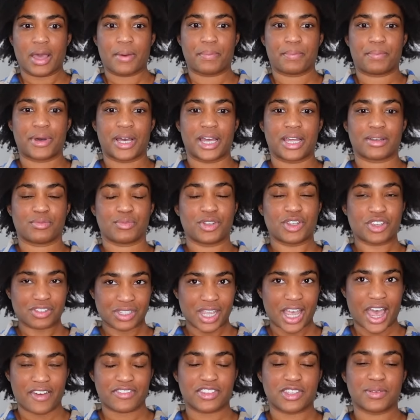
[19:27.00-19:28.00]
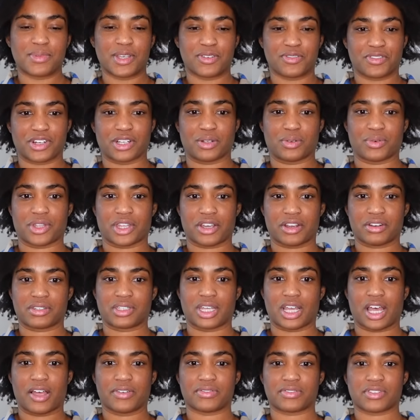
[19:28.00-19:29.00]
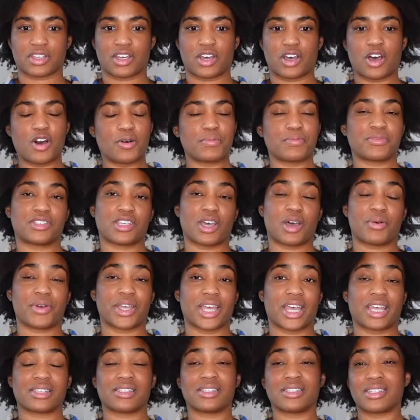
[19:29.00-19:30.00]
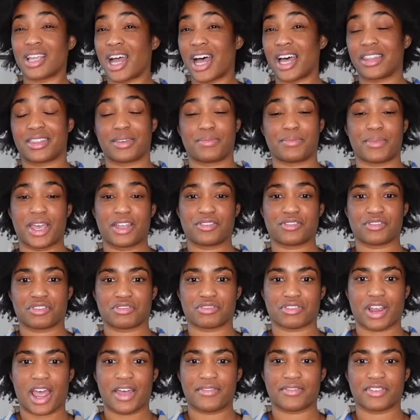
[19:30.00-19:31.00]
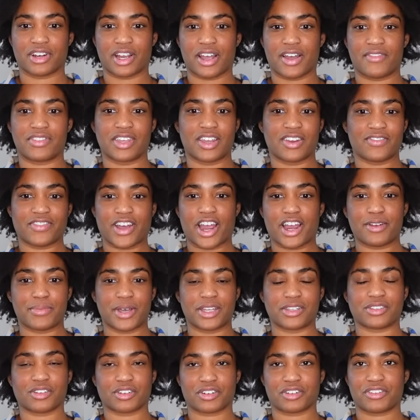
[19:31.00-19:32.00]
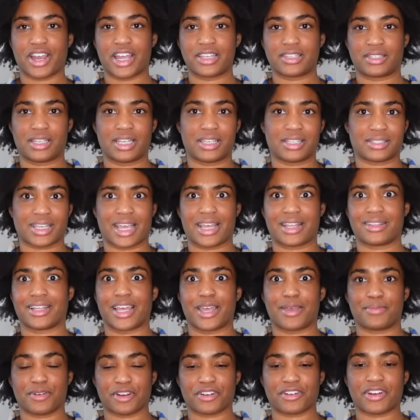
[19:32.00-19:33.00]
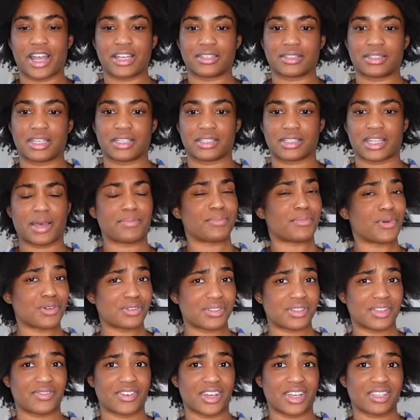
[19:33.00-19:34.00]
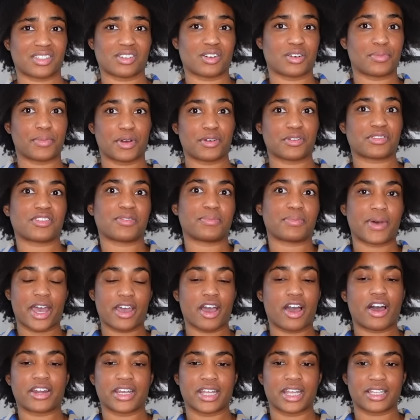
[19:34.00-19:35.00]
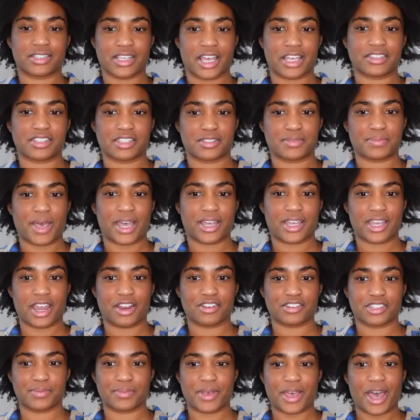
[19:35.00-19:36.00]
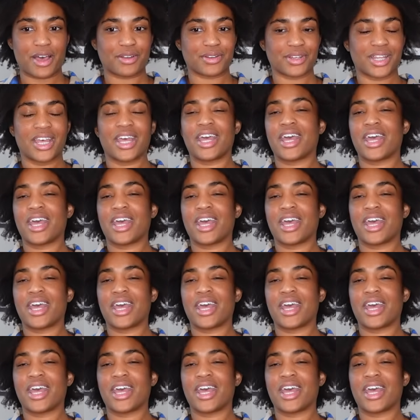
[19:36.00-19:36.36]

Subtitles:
But we just have to be real with ourselves. Home sewing is not the major driver of the environmental crises and labor crises that most of us, or most of my audience, I suspect, cares about.